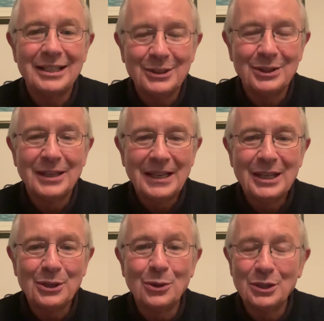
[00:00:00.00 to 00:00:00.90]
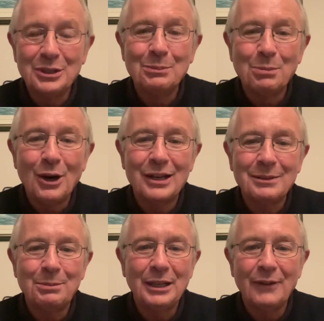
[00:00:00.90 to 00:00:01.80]
He's, you know, he's an
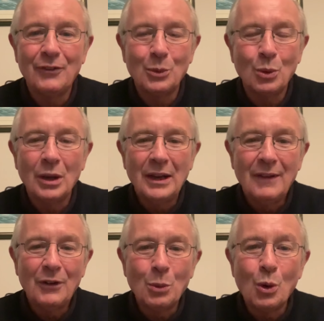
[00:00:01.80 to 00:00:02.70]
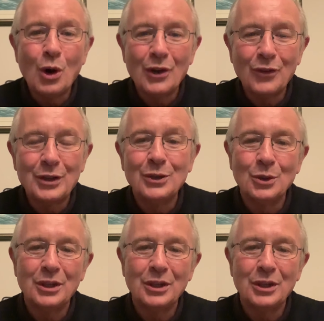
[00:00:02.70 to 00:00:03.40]
important player for Watford now.